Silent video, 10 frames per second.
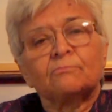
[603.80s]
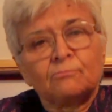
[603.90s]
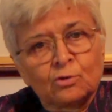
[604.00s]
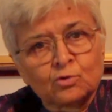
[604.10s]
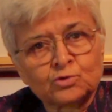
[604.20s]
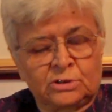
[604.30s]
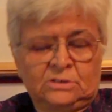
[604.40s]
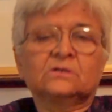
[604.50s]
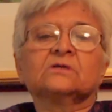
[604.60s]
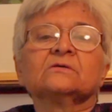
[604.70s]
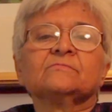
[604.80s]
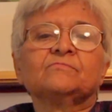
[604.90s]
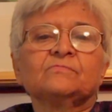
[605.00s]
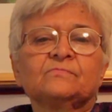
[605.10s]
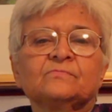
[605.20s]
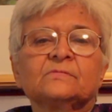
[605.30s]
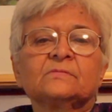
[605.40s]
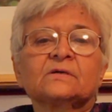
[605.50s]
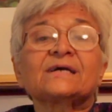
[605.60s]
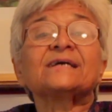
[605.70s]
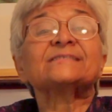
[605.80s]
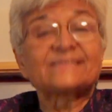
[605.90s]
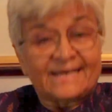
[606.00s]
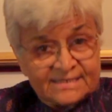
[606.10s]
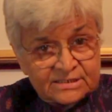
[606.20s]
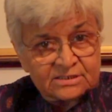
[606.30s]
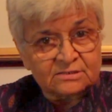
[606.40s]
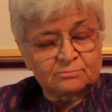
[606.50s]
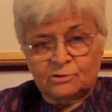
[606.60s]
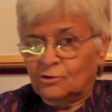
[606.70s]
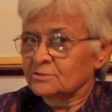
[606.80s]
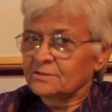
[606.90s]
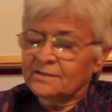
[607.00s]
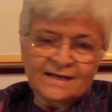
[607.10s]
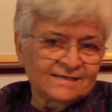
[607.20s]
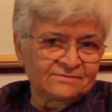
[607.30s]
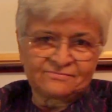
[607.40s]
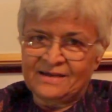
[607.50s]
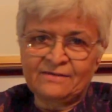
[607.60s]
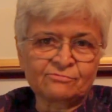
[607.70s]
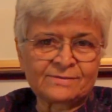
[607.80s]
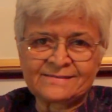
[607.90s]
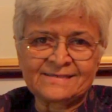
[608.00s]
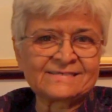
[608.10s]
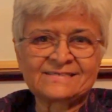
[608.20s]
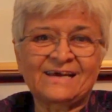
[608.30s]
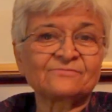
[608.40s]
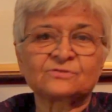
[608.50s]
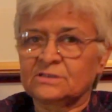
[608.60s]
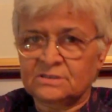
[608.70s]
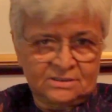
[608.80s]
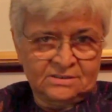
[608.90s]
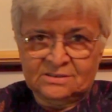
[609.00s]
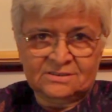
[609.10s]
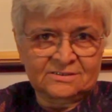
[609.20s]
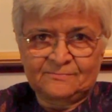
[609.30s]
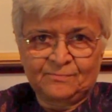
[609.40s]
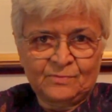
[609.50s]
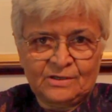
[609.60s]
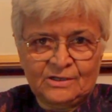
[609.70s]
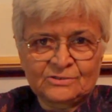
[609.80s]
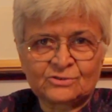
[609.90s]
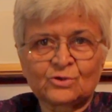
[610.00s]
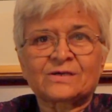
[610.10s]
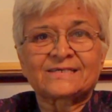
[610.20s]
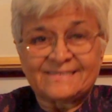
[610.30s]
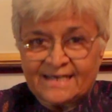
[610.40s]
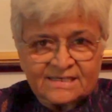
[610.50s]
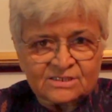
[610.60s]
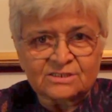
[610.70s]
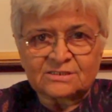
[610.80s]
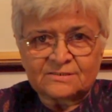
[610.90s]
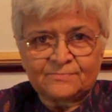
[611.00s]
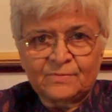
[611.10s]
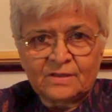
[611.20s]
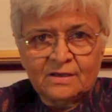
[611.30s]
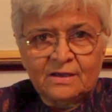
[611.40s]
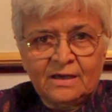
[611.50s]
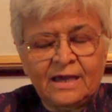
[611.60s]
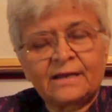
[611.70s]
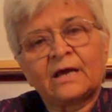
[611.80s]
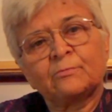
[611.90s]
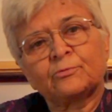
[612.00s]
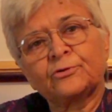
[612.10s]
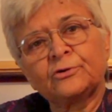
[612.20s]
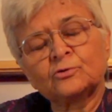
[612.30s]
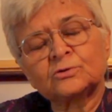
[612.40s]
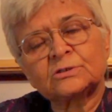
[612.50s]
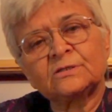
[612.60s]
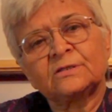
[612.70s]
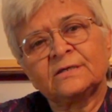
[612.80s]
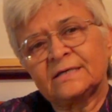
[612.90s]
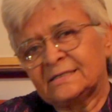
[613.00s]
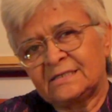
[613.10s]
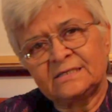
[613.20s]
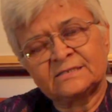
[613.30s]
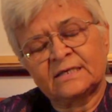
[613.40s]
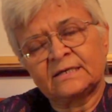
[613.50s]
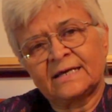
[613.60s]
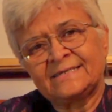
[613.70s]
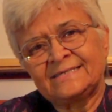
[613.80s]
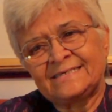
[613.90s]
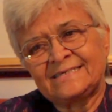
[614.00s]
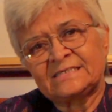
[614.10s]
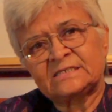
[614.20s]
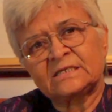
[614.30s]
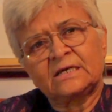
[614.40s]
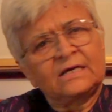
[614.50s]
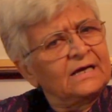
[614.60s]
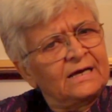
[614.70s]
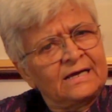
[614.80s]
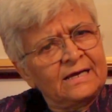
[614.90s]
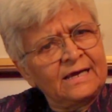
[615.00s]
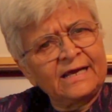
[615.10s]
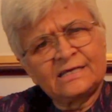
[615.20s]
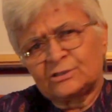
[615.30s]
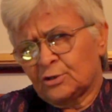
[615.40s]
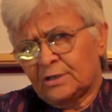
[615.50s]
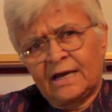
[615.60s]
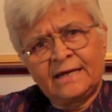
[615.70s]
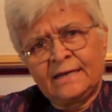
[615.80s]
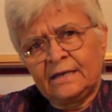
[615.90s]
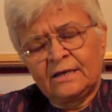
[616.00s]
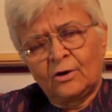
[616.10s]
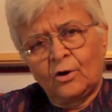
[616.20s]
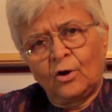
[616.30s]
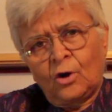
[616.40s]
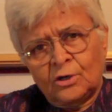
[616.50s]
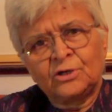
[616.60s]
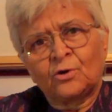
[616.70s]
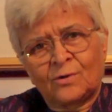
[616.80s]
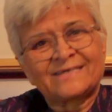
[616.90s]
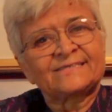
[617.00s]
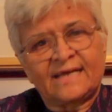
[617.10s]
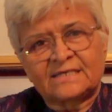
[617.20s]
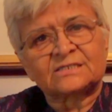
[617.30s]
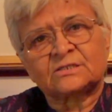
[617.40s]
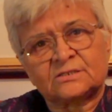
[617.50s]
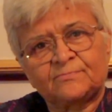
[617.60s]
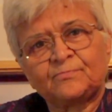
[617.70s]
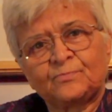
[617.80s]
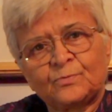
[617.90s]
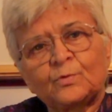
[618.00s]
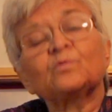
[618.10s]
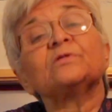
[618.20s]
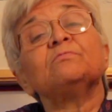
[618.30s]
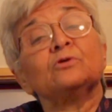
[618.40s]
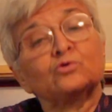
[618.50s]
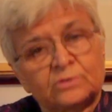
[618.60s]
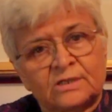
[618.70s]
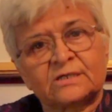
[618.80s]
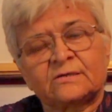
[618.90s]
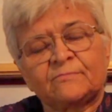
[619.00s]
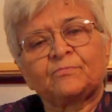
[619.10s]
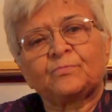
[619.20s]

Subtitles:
music cassettes, because in 85 we didn't have CDs, so cassettes. And I produced in the 80s and 90s 8 or 9 audio cassettes with music